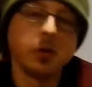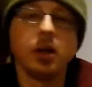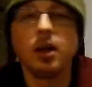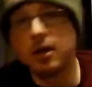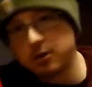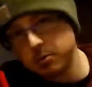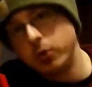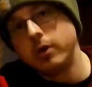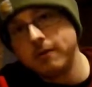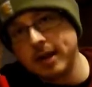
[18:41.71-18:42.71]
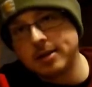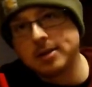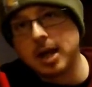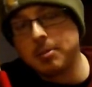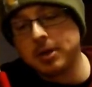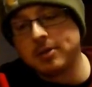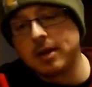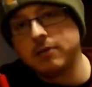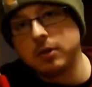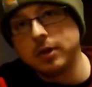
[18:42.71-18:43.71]
We're going to get into more advanced topics
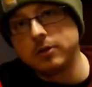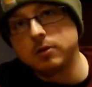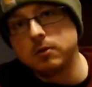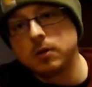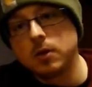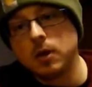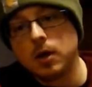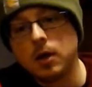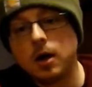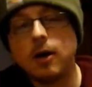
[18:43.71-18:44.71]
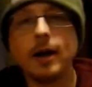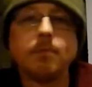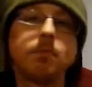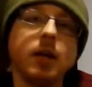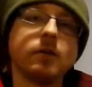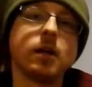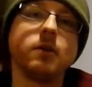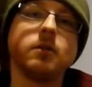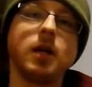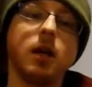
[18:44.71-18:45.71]
after this. All right, thanks
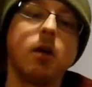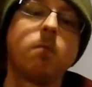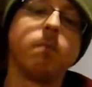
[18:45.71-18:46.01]
guys, take care.